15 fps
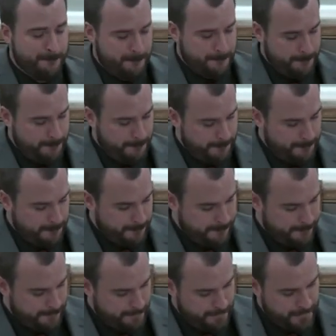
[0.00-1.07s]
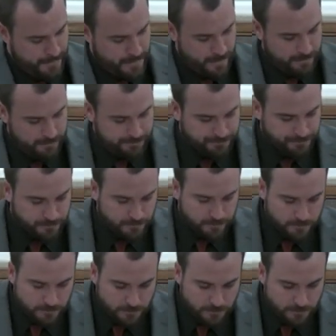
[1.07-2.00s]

[no speech]